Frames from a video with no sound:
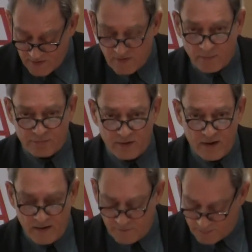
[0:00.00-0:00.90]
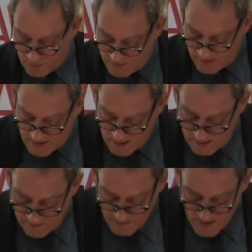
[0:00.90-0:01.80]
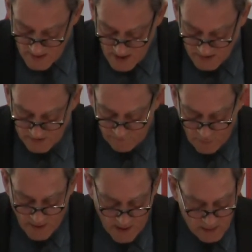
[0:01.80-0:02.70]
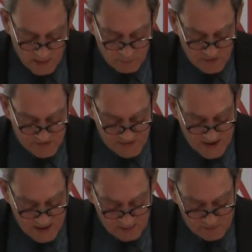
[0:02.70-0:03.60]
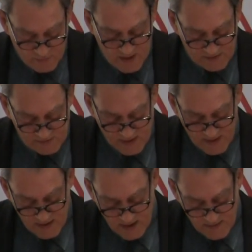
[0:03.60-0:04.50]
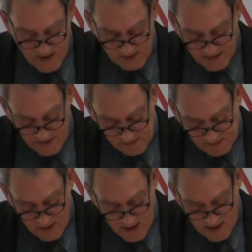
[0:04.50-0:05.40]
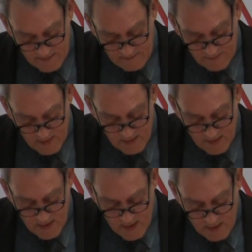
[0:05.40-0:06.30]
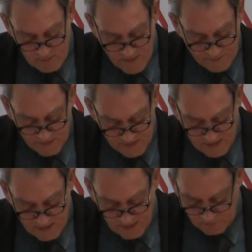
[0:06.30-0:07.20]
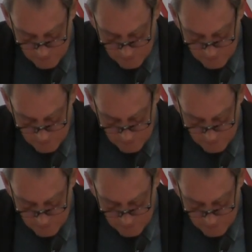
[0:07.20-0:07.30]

contemporary of Apollinaire, as if O'Hara were saying to us in that last line, Reverdy is